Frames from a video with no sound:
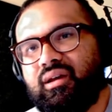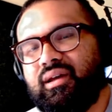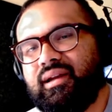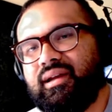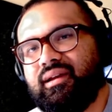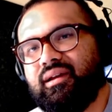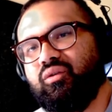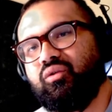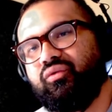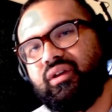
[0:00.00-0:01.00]
of
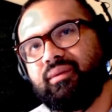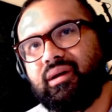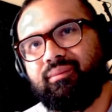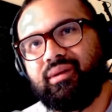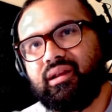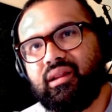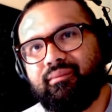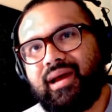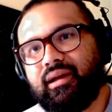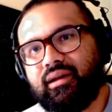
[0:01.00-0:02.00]
goofy in my opinion. The
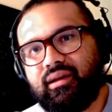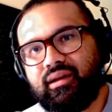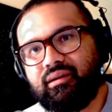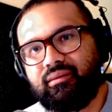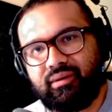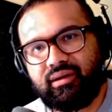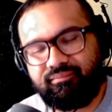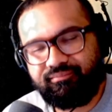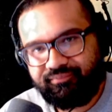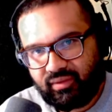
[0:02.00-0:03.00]
Maggot King, but
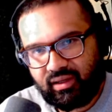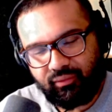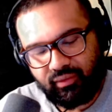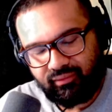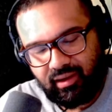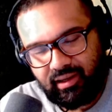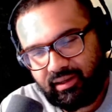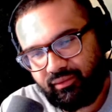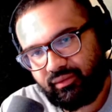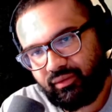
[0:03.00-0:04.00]
anyways, I
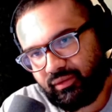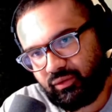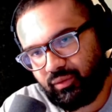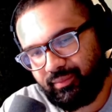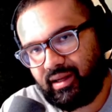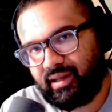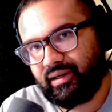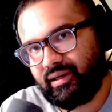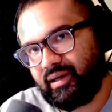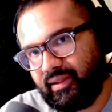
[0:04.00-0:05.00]
don't know the lore behind
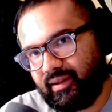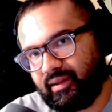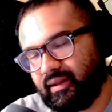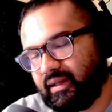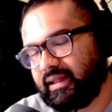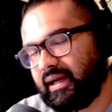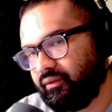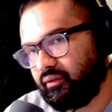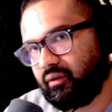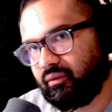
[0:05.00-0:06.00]
it or anything like that.
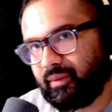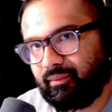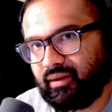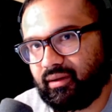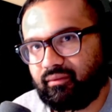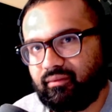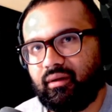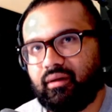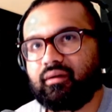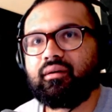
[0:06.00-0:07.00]
So maybe it's
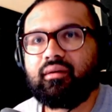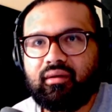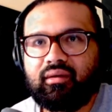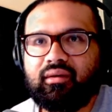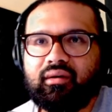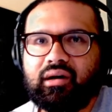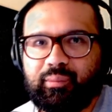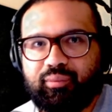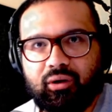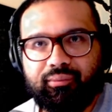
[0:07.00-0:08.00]

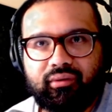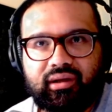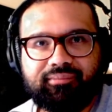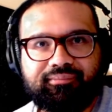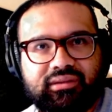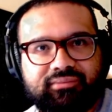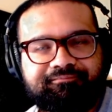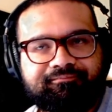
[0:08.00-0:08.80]
appropriate, but